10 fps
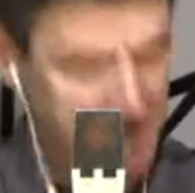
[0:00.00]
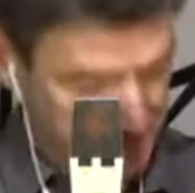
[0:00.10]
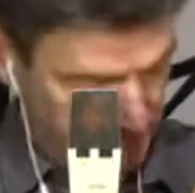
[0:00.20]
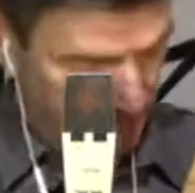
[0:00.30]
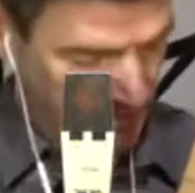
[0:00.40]

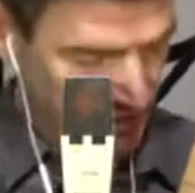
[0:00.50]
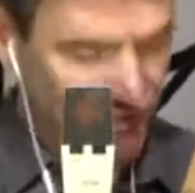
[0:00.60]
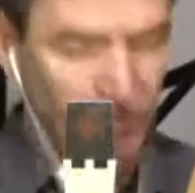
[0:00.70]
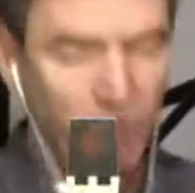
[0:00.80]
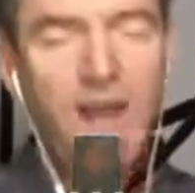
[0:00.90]
to a
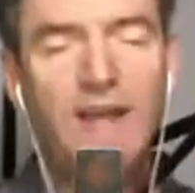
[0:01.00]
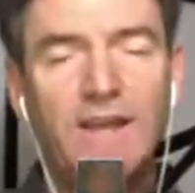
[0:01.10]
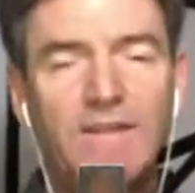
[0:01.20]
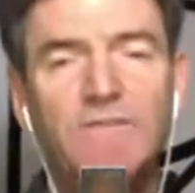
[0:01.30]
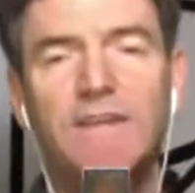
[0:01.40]
new way
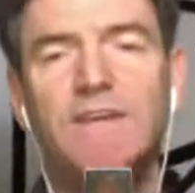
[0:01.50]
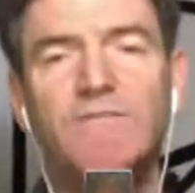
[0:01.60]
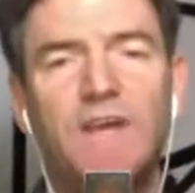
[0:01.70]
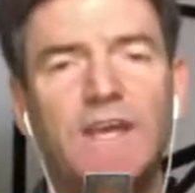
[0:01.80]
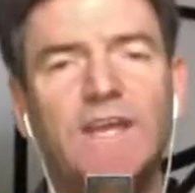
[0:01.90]
of
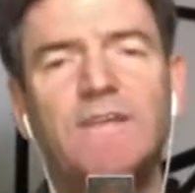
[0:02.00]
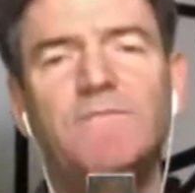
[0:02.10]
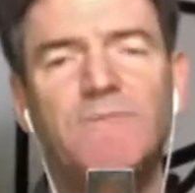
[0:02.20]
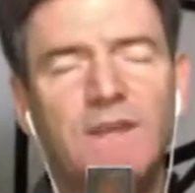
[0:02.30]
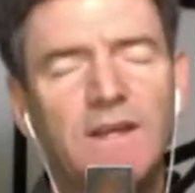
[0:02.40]

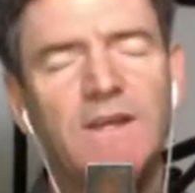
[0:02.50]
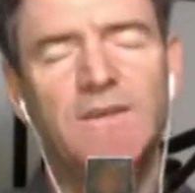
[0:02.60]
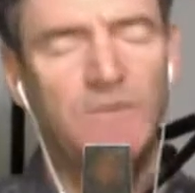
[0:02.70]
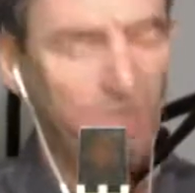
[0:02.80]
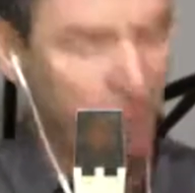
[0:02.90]
living,
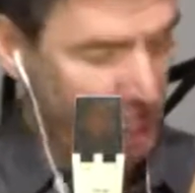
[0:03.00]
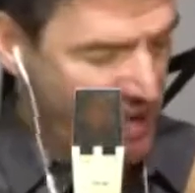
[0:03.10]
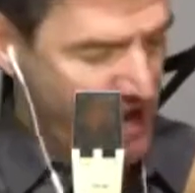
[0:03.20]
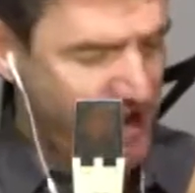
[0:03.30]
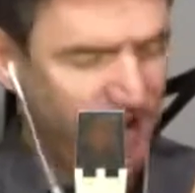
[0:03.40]
new
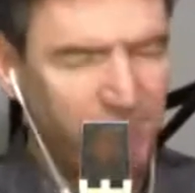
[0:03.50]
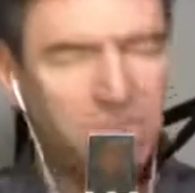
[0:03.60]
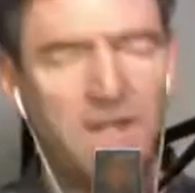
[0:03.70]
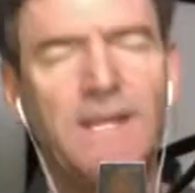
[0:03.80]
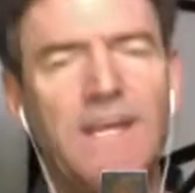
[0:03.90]
way of
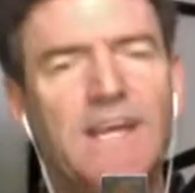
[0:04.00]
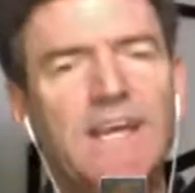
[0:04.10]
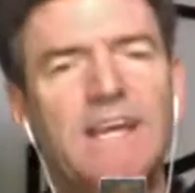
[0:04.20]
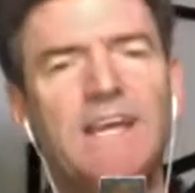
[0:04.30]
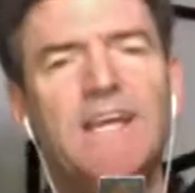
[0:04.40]

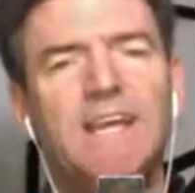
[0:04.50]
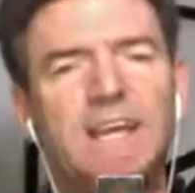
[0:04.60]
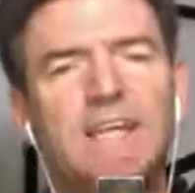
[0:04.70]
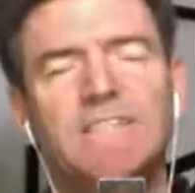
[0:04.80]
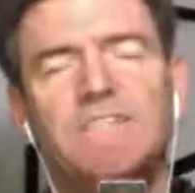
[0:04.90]

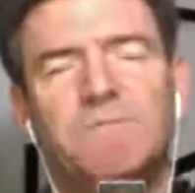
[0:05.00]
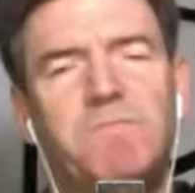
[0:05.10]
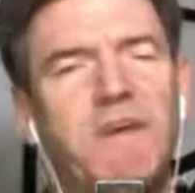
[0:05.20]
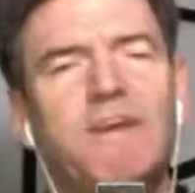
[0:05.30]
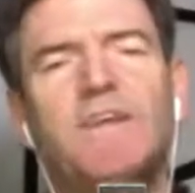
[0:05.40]
being.
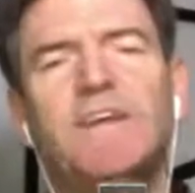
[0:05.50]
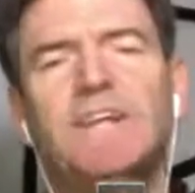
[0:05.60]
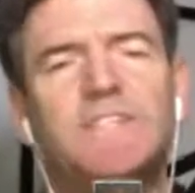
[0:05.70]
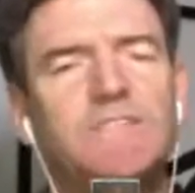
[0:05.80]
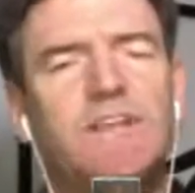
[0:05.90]

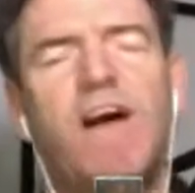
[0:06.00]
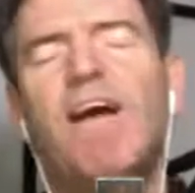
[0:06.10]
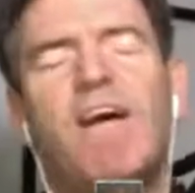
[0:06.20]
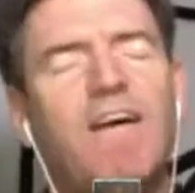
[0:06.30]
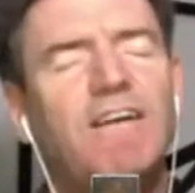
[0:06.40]
Spirit is
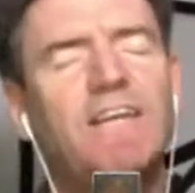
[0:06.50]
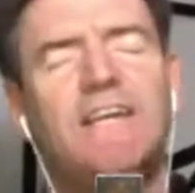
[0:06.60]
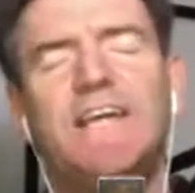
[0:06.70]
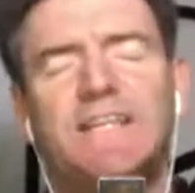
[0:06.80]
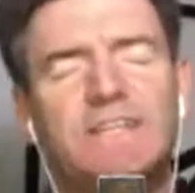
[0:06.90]

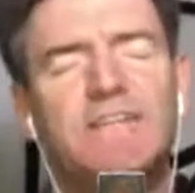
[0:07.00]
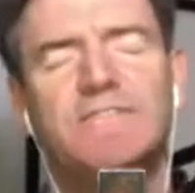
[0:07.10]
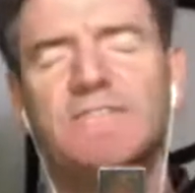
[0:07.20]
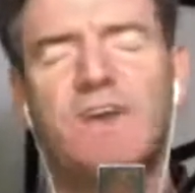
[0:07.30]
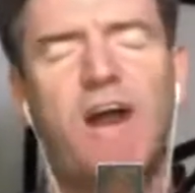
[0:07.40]

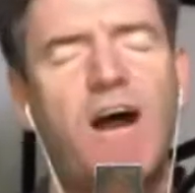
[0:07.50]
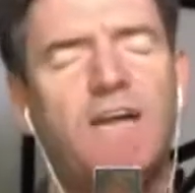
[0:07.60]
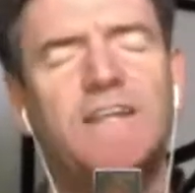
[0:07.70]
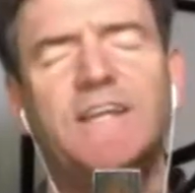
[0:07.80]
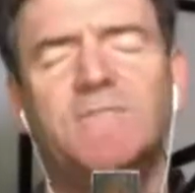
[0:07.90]
calling,
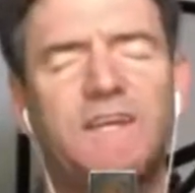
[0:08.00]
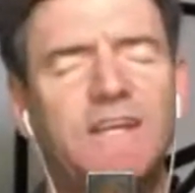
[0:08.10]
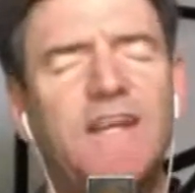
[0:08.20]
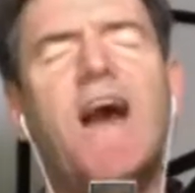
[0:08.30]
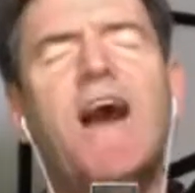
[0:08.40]
calling
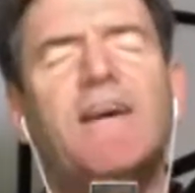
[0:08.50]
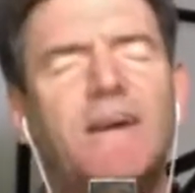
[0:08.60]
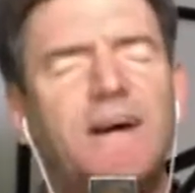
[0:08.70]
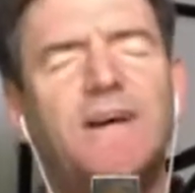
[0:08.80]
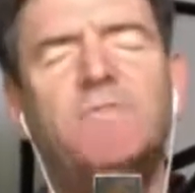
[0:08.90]
me
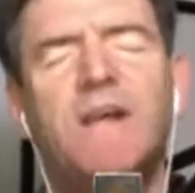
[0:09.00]
up